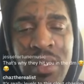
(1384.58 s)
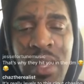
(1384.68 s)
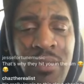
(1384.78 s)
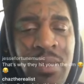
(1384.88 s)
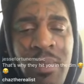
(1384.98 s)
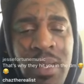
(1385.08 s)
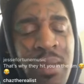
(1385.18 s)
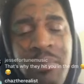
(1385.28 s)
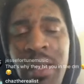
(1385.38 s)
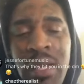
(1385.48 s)
Everybody, the
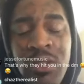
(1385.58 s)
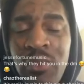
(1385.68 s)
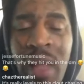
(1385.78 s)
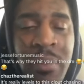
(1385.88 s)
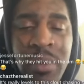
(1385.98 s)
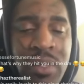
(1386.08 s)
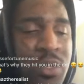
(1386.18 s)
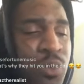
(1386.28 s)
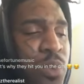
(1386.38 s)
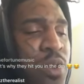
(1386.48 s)
biggest rappers in
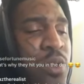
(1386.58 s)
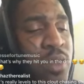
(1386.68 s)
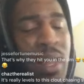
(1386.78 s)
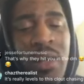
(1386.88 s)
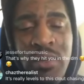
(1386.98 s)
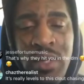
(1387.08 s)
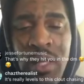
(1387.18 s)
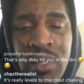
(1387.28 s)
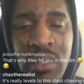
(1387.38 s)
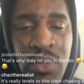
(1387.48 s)
the world, clout
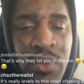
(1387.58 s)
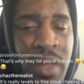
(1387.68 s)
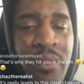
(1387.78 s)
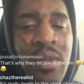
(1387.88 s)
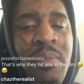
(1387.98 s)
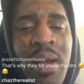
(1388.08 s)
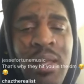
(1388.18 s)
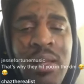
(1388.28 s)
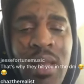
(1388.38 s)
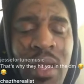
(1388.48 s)
chase too.
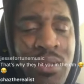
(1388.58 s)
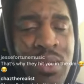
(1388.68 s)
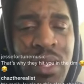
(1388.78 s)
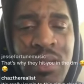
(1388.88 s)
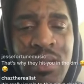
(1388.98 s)
Everybody clout chase.